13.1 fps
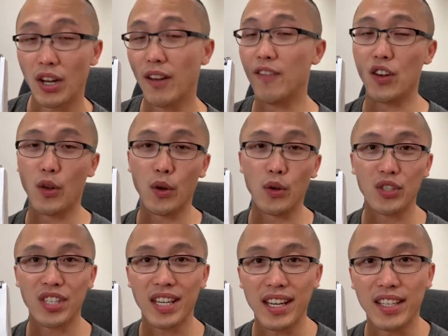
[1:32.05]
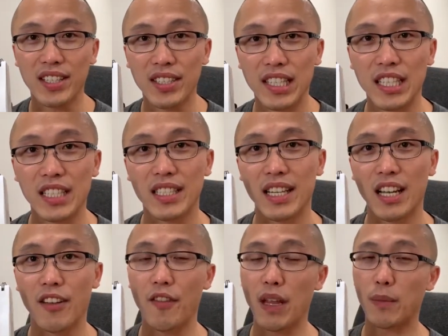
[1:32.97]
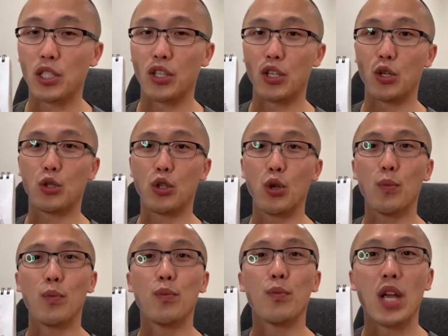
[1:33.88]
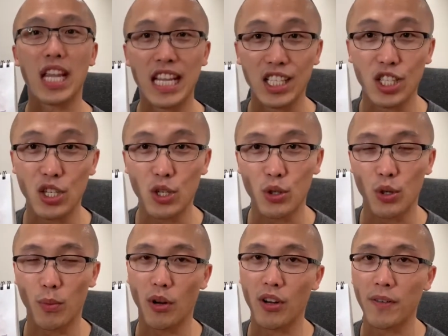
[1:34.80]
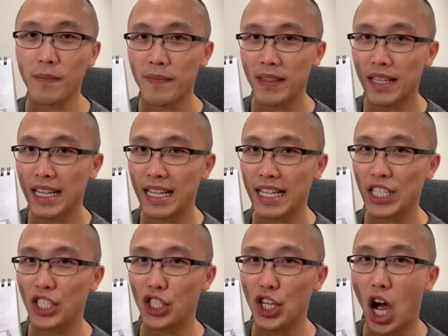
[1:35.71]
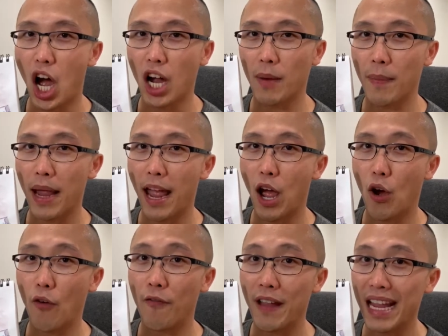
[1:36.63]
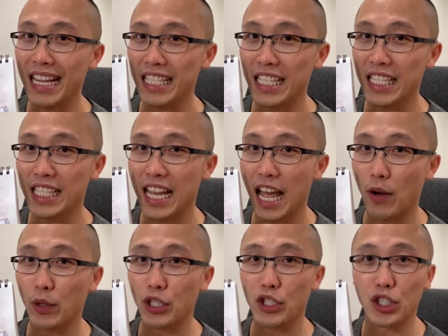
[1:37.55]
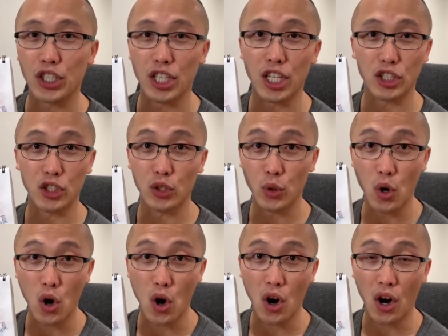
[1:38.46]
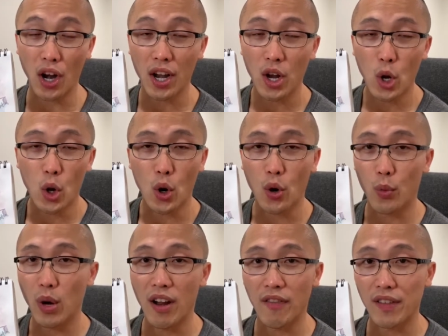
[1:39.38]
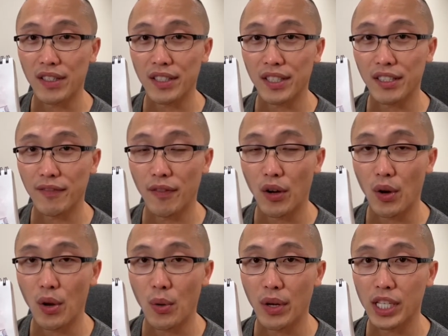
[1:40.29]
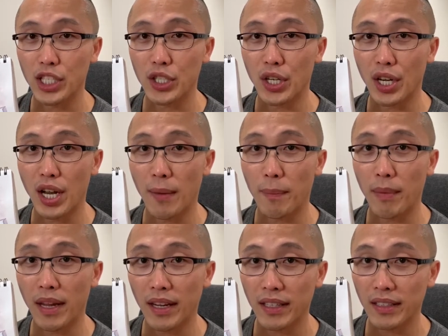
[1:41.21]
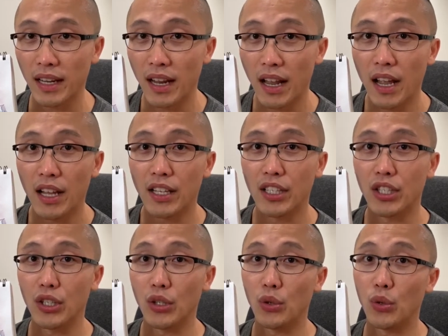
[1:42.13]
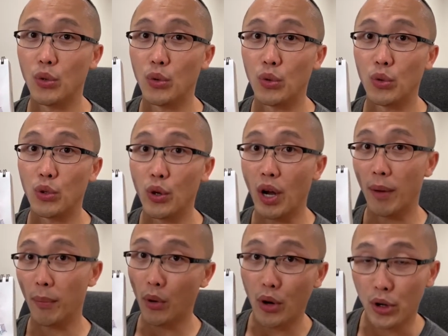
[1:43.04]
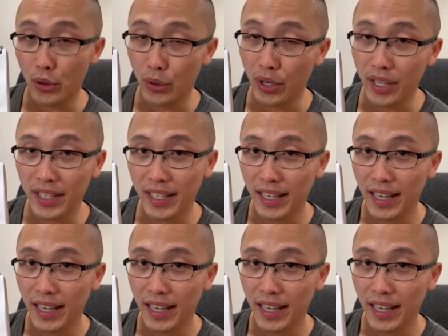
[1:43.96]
If you know who she is, he's kind of famous on YouTube. He's a YouTuber is talk about faces that we should not draw or references photo we should not pick to draw a portrait.